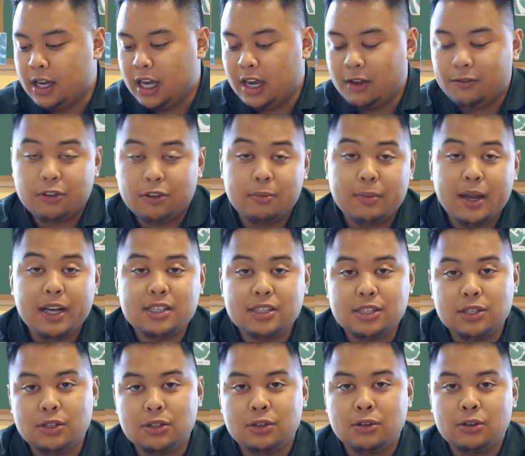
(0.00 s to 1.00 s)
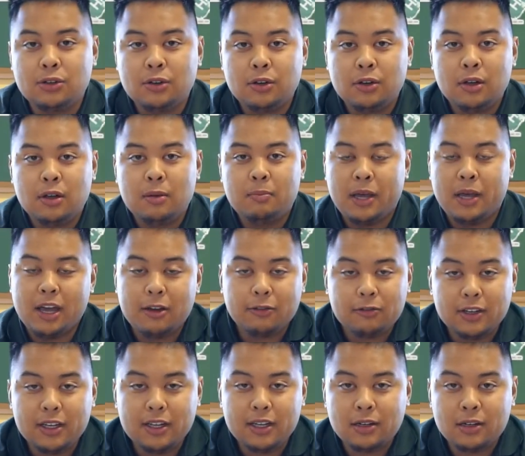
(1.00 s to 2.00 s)
informational
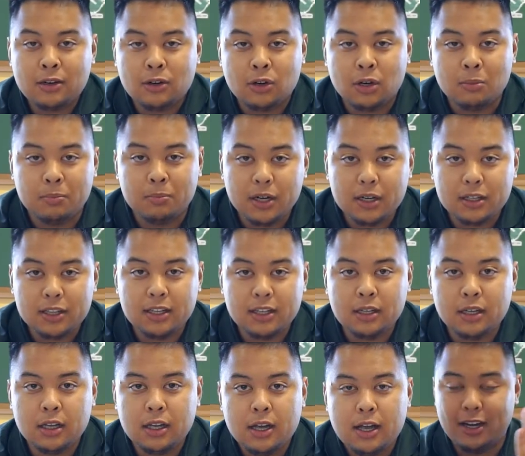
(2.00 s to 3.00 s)
pamphlet or booklet,